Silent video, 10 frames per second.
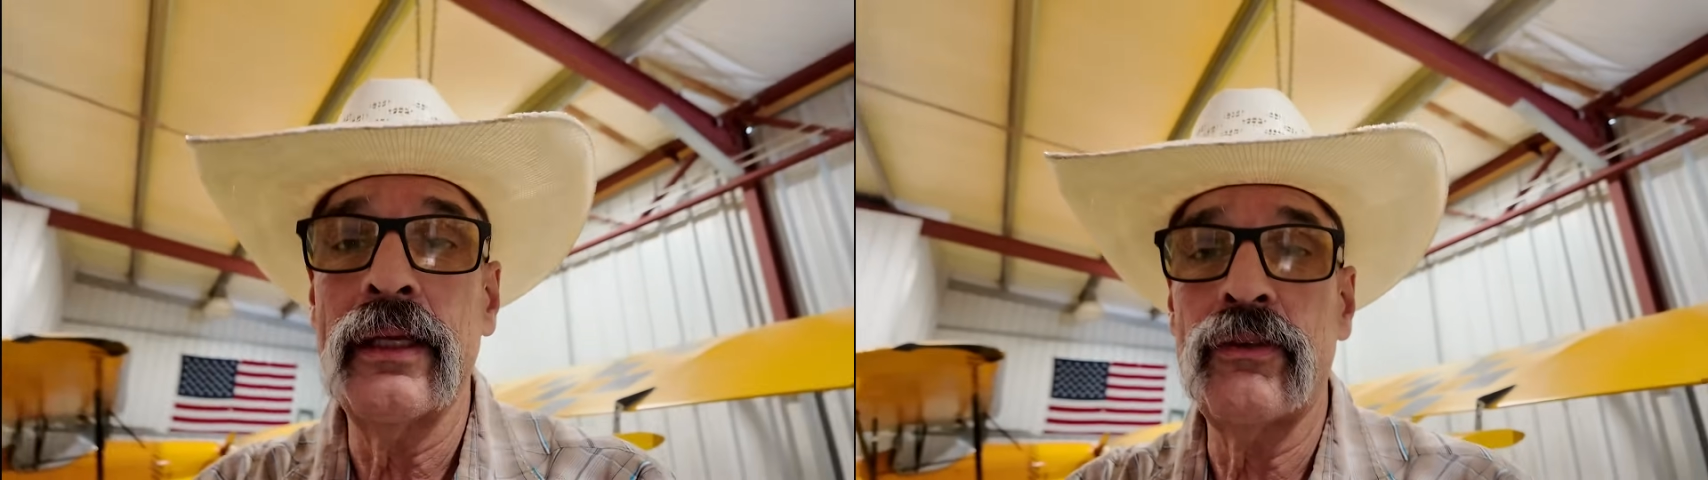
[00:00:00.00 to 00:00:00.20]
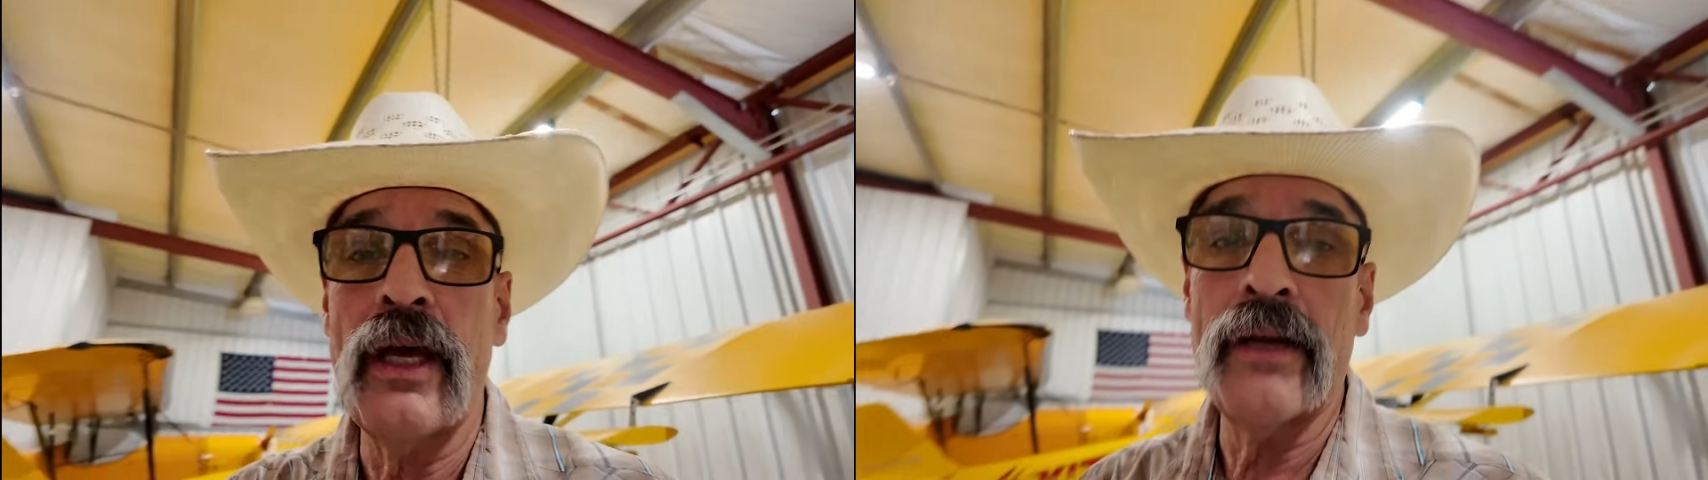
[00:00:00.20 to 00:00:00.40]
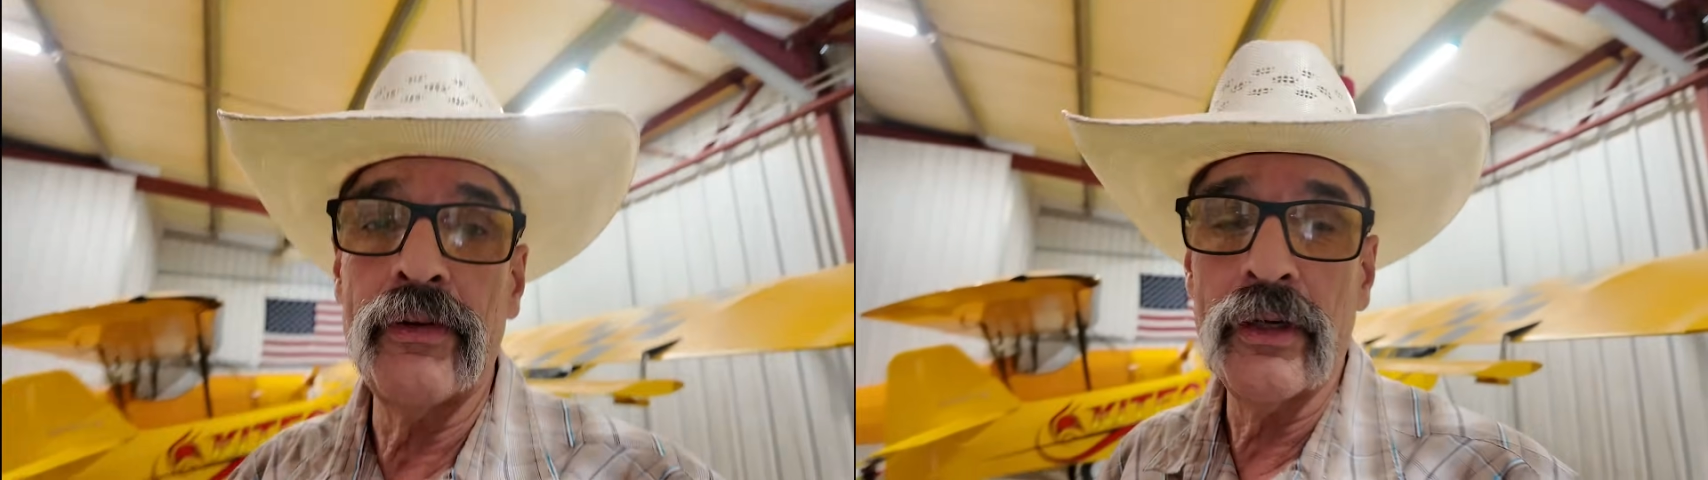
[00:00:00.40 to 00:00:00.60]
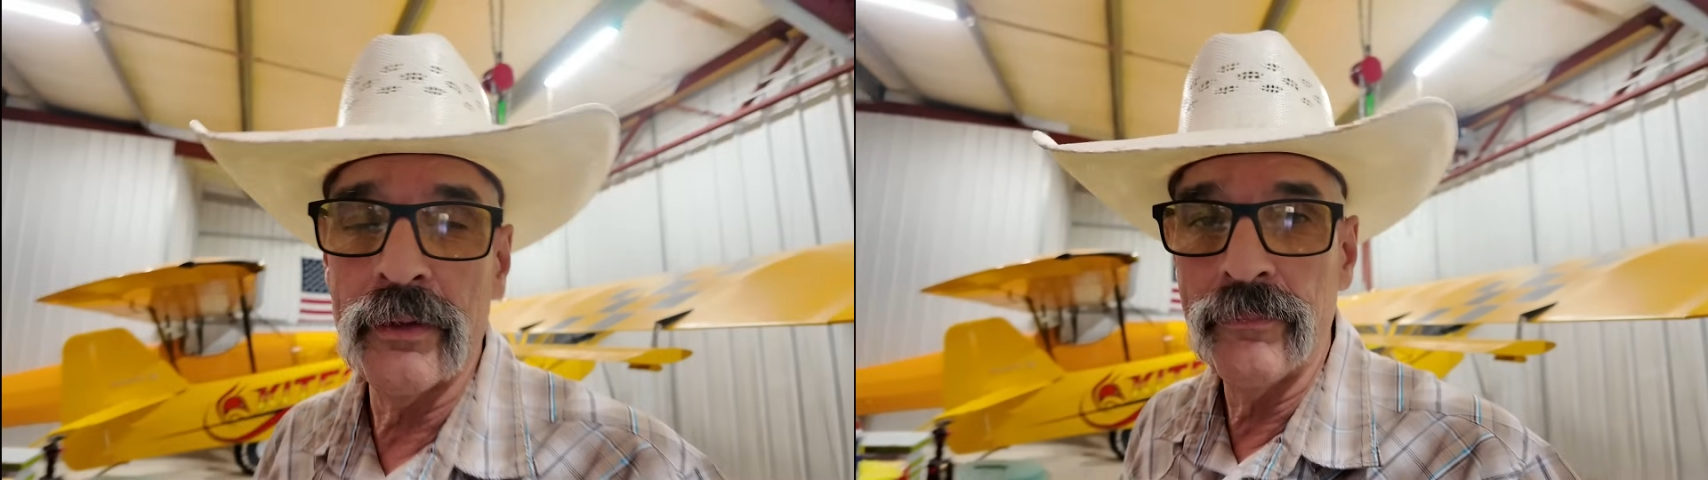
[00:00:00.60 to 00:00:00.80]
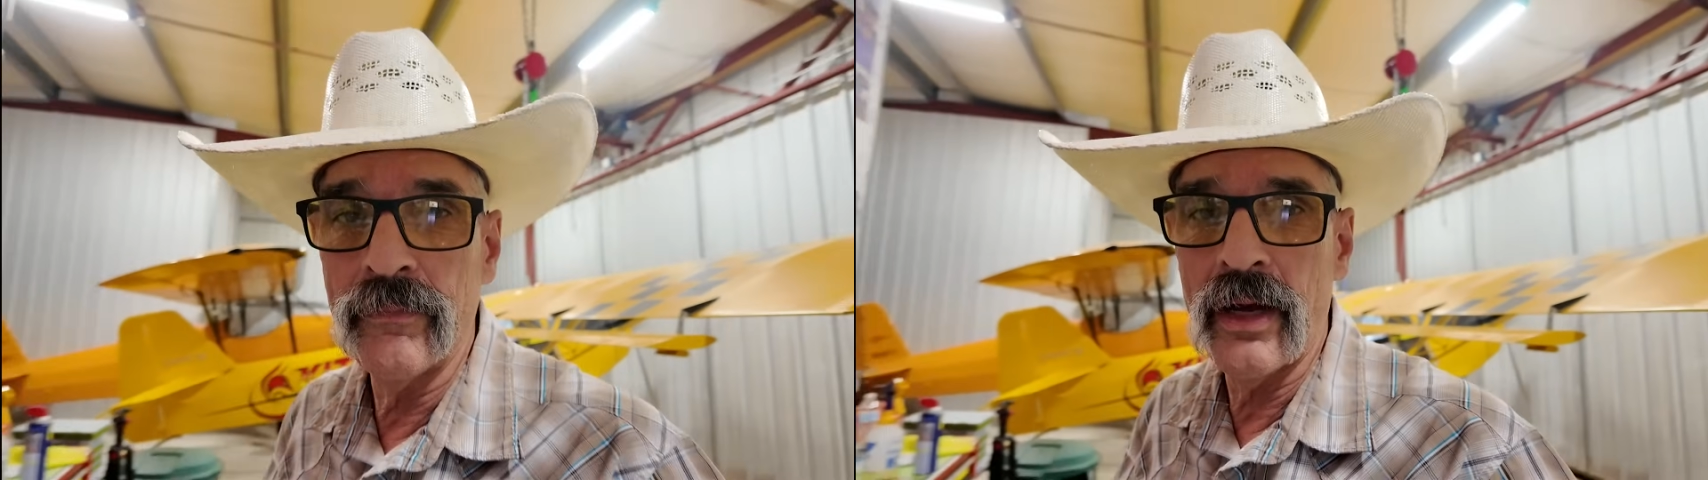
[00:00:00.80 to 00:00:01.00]
gets out of
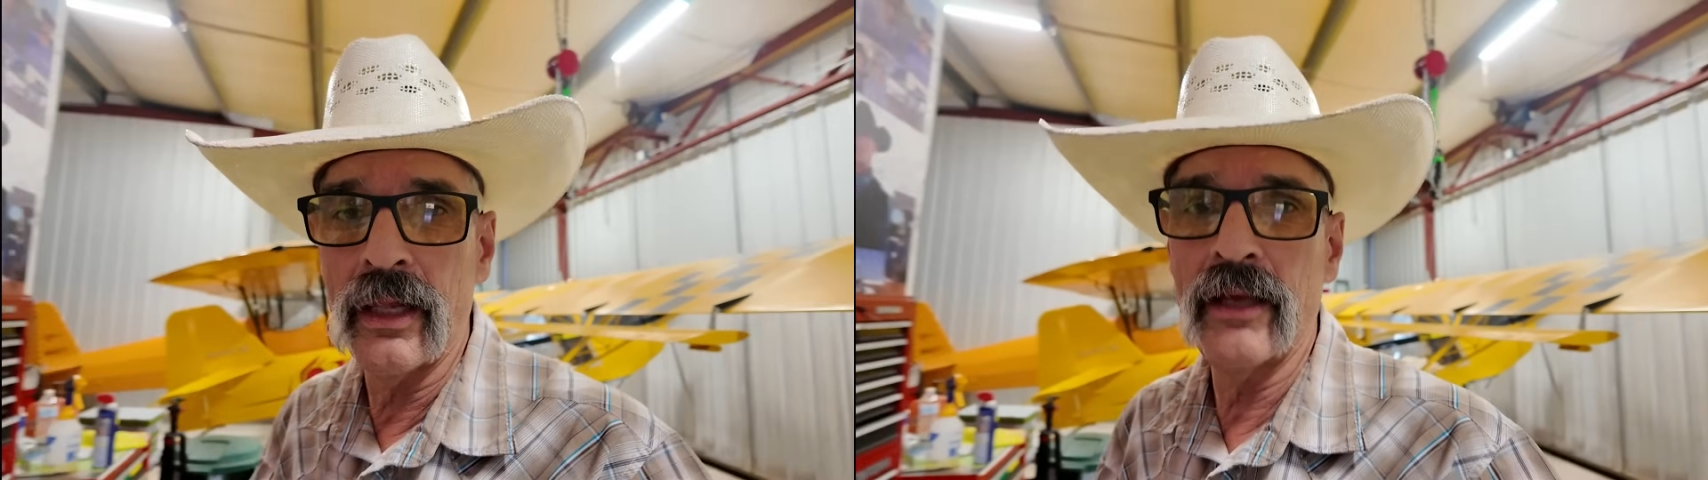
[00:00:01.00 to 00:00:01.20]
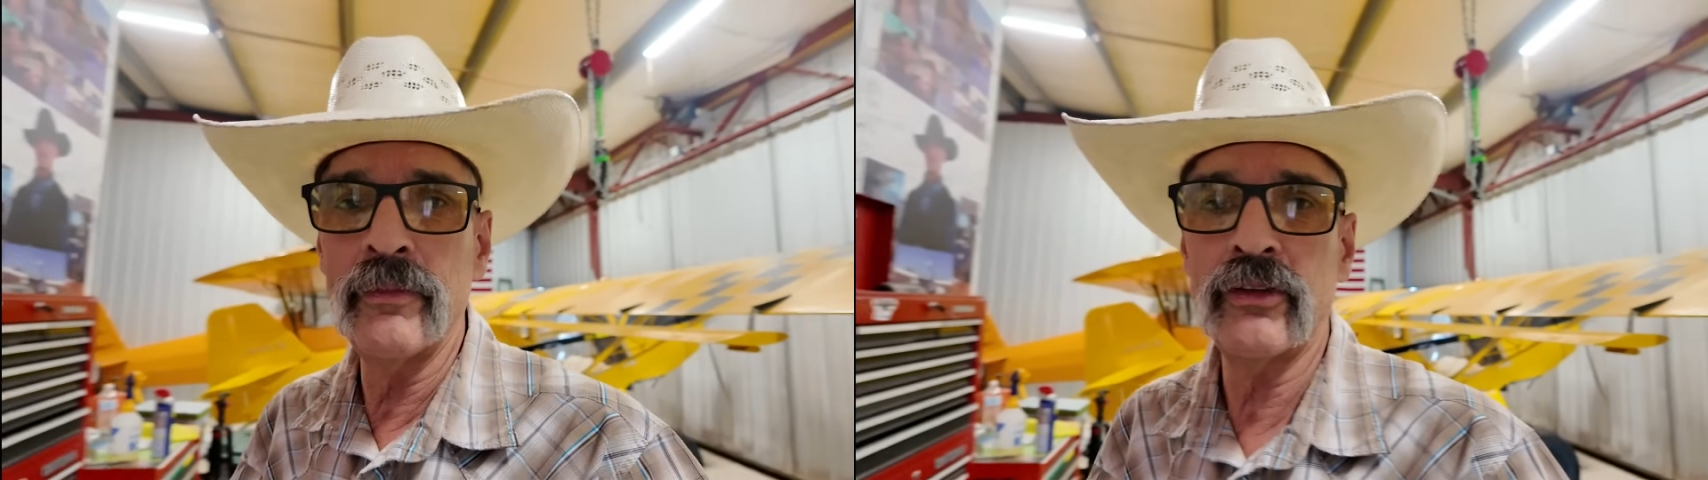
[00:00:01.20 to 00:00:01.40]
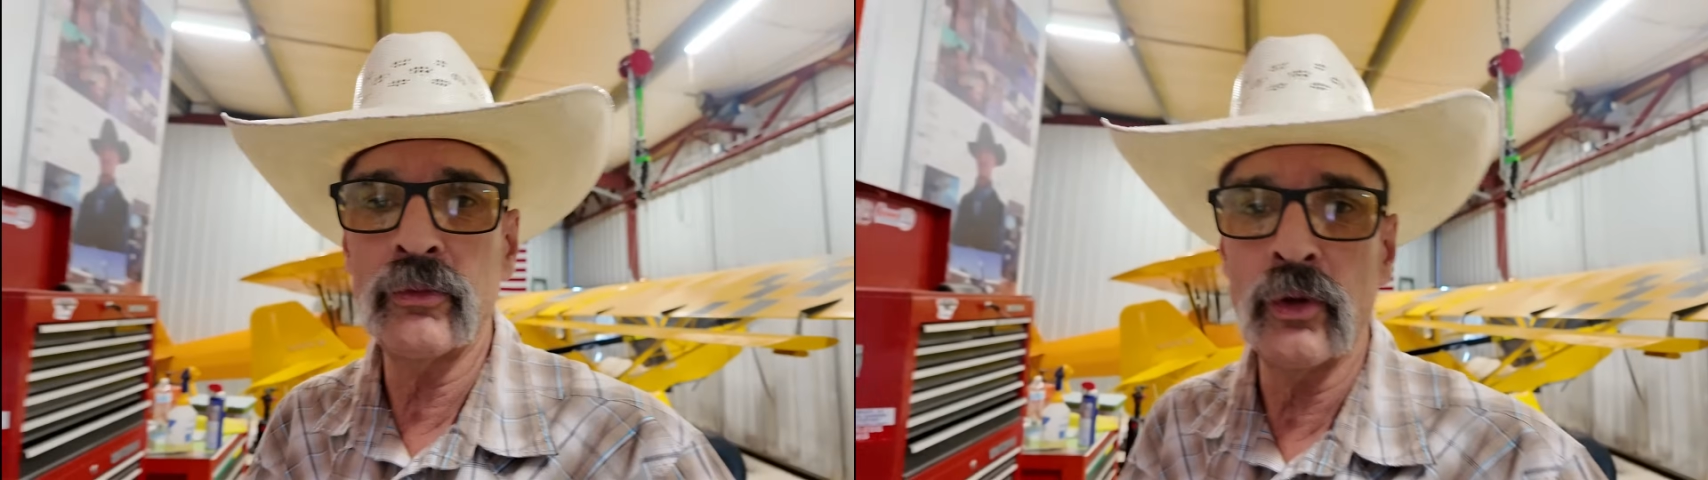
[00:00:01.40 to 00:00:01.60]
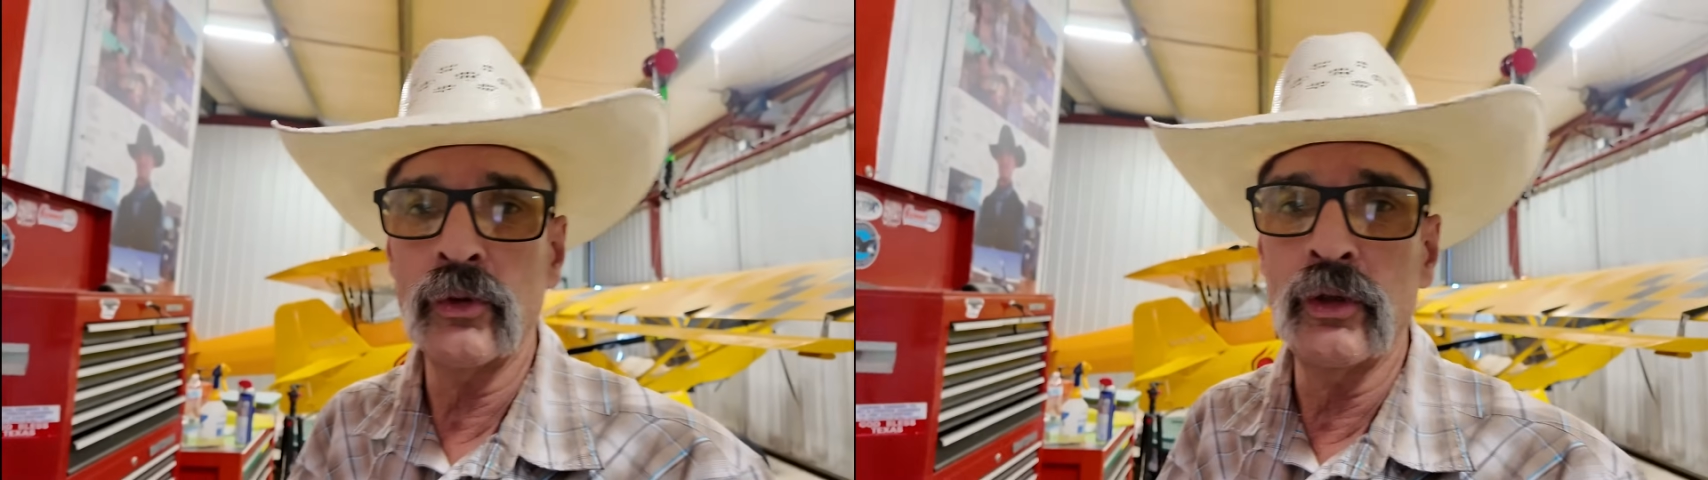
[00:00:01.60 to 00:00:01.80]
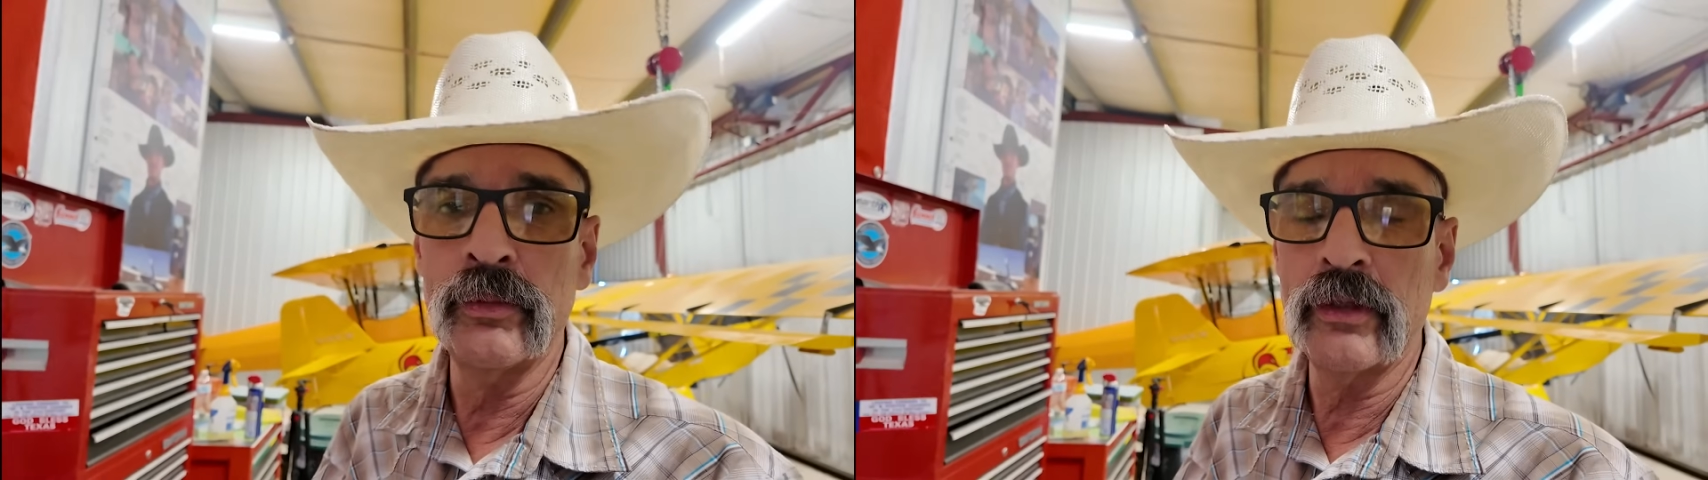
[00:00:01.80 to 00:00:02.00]
here, I'll have me some more room